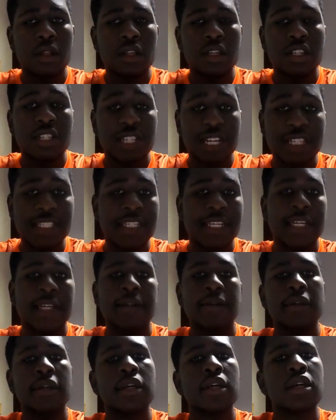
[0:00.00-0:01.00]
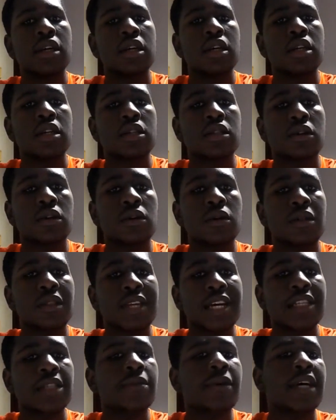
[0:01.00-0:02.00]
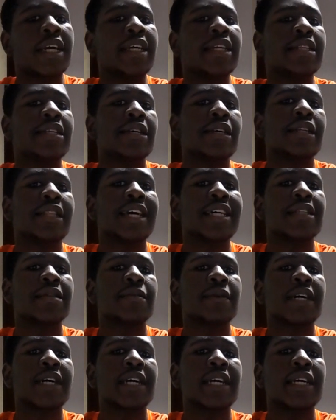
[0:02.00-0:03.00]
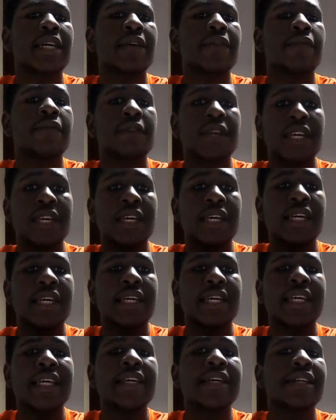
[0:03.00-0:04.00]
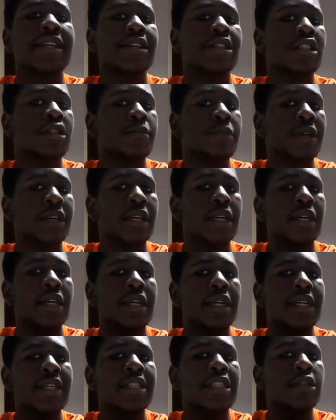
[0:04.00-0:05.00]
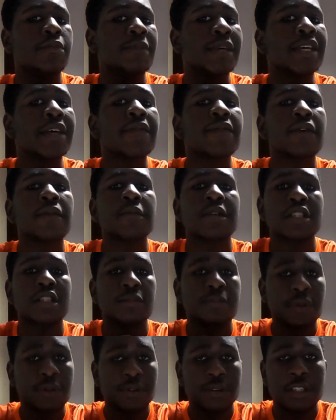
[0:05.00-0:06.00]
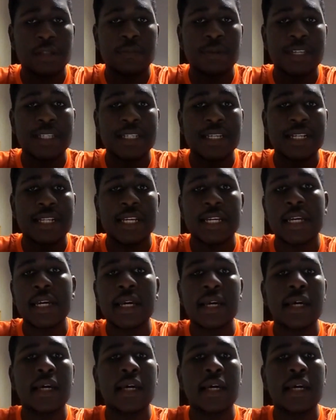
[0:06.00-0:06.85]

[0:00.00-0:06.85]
Jesse. So that's why he t- that's why he can exp- he's speaking from experience basically.